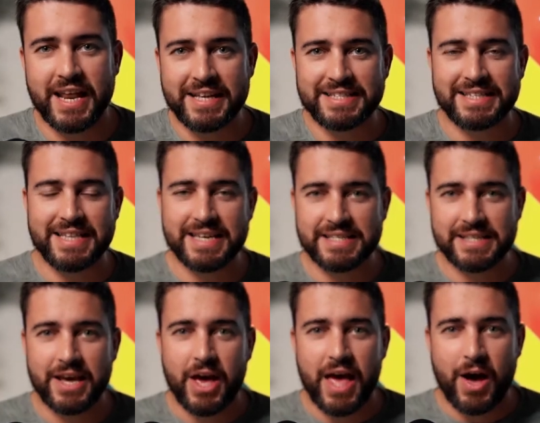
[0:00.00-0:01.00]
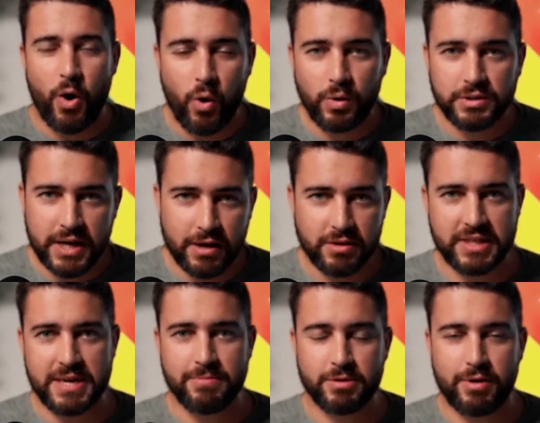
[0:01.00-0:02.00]
And it's this whole entire
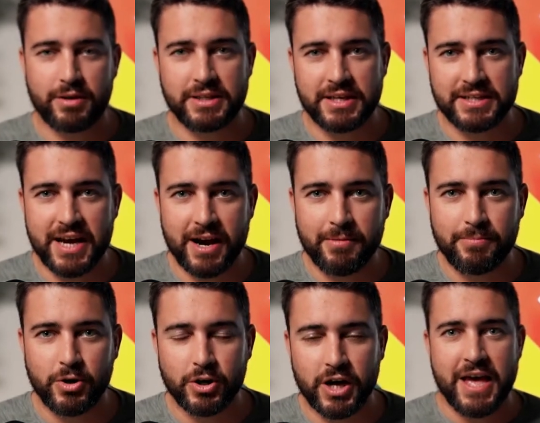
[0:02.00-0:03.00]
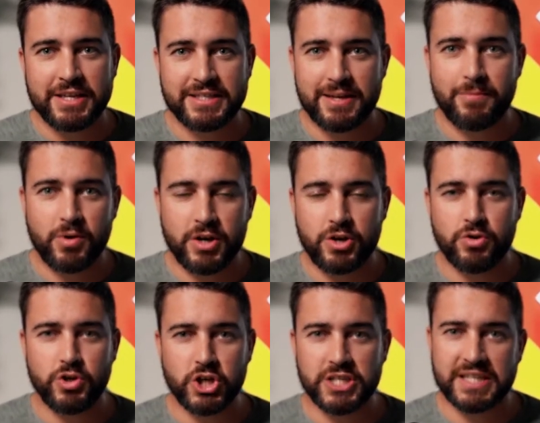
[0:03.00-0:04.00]
theme throughout the entire book, someone
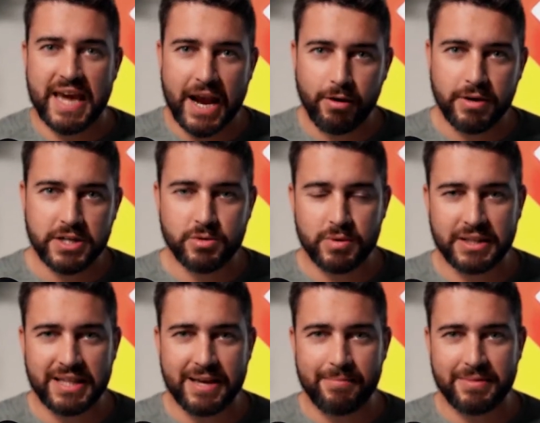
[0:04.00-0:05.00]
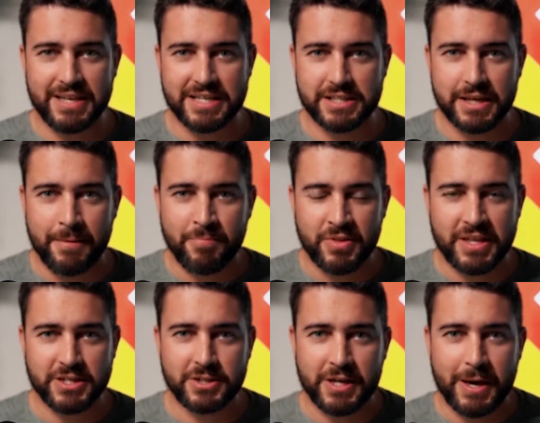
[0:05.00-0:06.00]
who just carries with them this
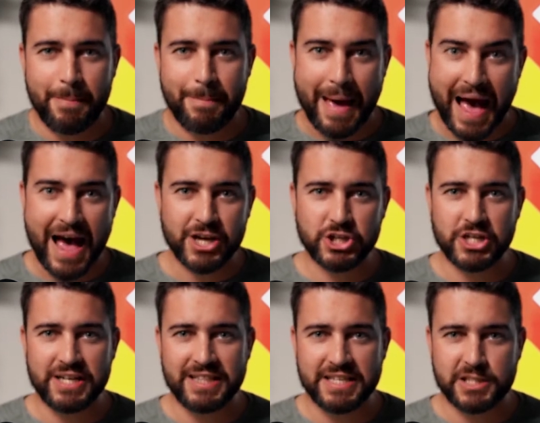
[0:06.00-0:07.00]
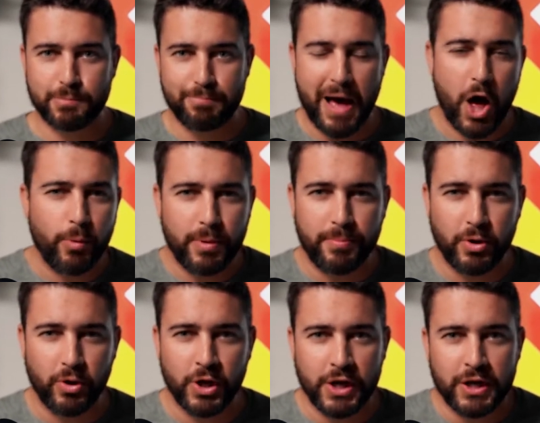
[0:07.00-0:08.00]
this passion and this
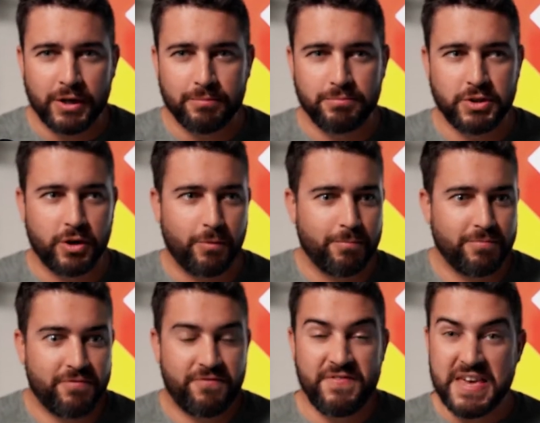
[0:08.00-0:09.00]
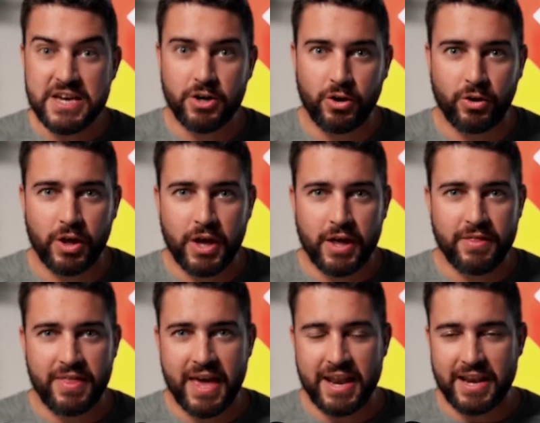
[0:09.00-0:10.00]
palpable, you know, feel
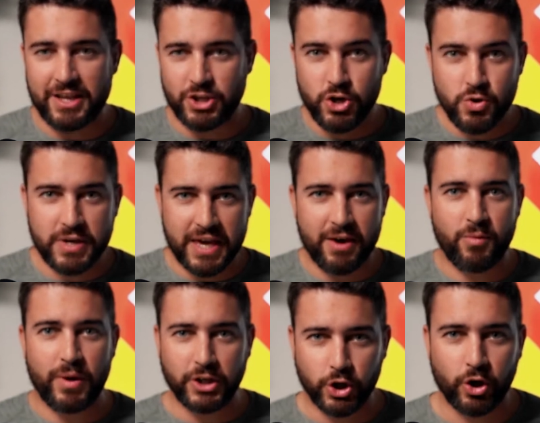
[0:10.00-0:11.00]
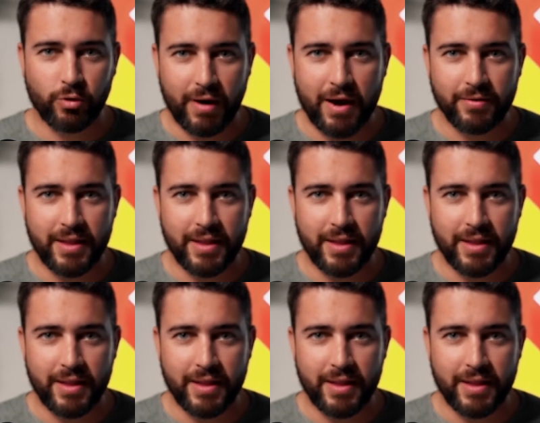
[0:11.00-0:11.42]
that you get when you're around